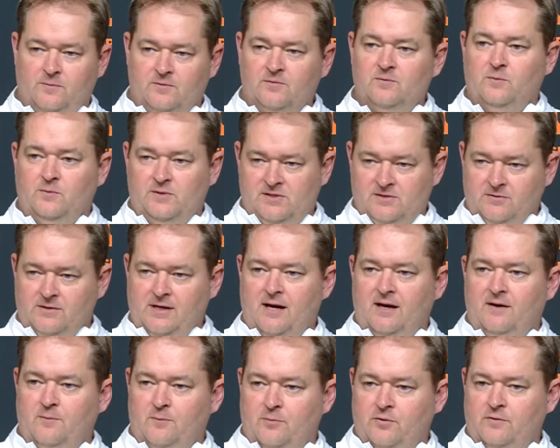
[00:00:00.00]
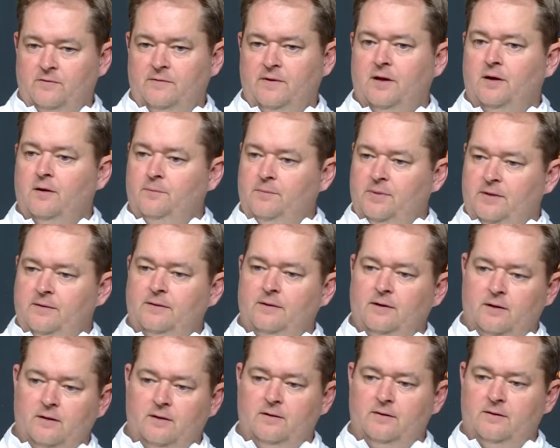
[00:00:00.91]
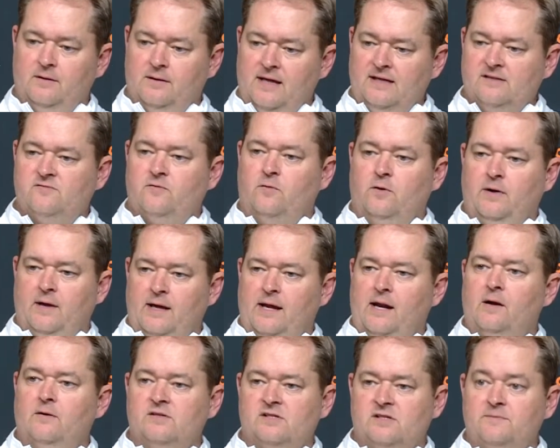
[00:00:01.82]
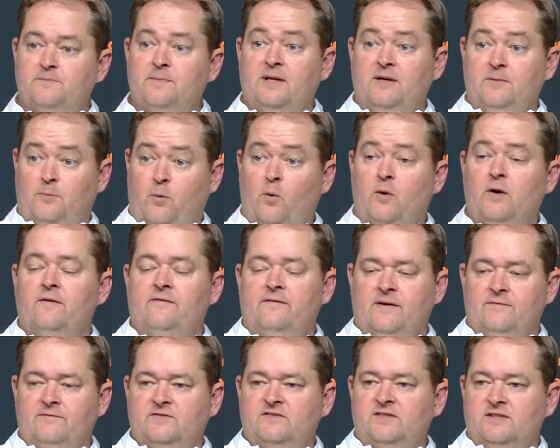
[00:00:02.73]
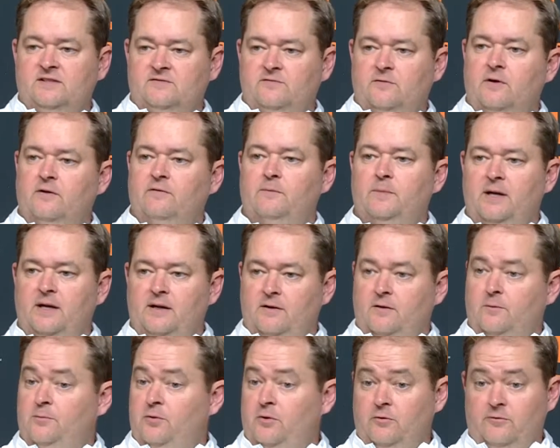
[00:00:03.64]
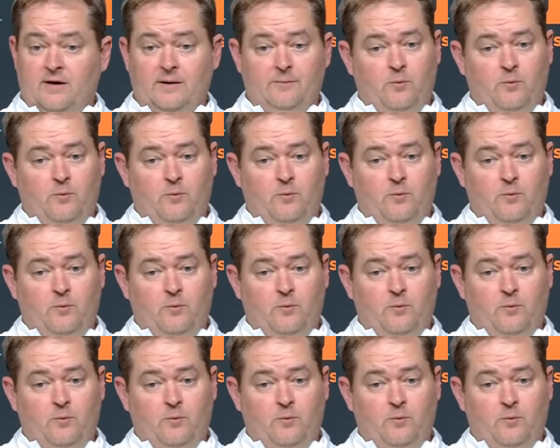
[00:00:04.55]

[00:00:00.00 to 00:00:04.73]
We still got to improve there, but the last 40 hours have been a point of emphasis for everybody in our program,